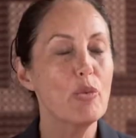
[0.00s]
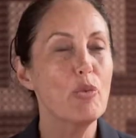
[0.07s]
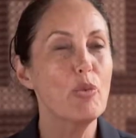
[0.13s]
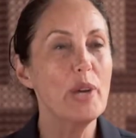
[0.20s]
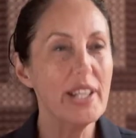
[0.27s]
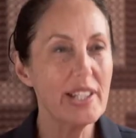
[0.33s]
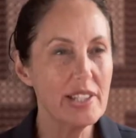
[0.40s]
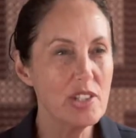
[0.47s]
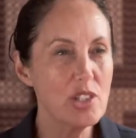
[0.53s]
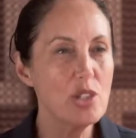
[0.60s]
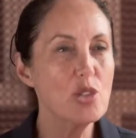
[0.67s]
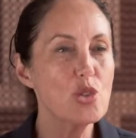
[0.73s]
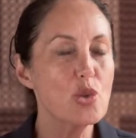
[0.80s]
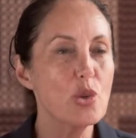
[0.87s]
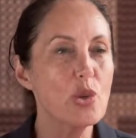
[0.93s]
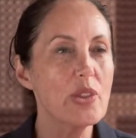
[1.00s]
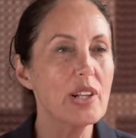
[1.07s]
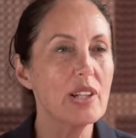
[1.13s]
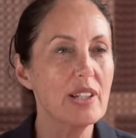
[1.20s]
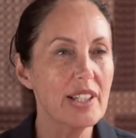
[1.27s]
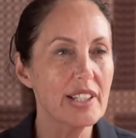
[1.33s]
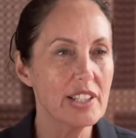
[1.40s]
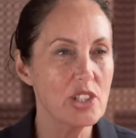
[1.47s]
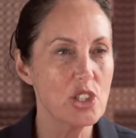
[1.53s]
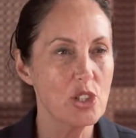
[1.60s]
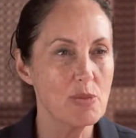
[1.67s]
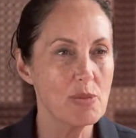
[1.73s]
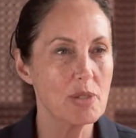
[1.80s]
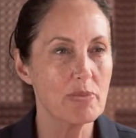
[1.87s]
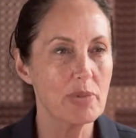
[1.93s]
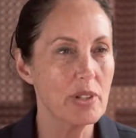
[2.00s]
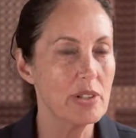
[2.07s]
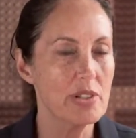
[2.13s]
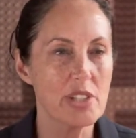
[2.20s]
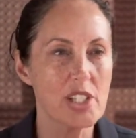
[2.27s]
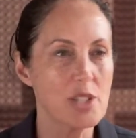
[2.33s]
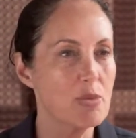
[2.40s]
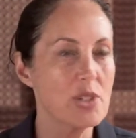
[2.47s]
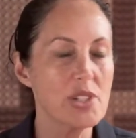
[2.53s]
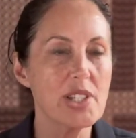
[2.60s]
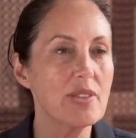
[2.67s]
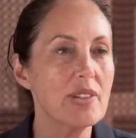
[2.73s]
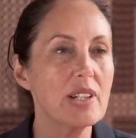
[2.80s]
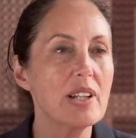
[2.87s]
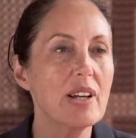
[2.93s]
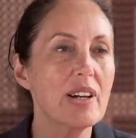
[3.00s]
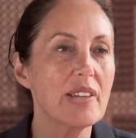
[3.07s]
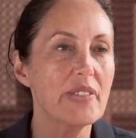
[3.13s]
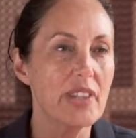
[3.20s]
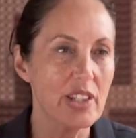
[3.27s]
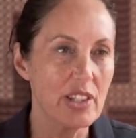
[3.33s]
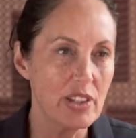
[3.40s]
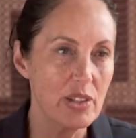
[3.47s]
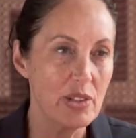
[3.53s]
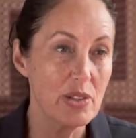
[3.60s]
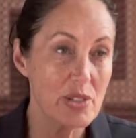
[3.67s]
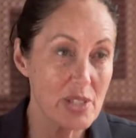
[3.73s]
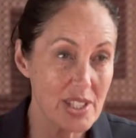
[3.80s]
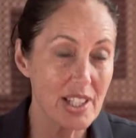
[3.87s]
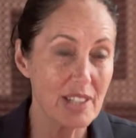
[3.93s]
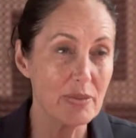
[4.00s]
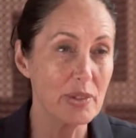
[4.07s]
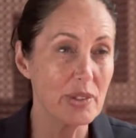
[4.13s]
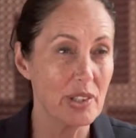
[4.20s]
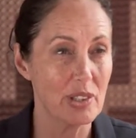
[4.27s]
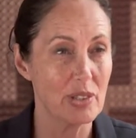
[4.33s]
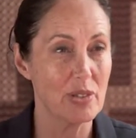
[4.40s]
Where did you draw the line in terms of protest? Was there a line that you yourself would not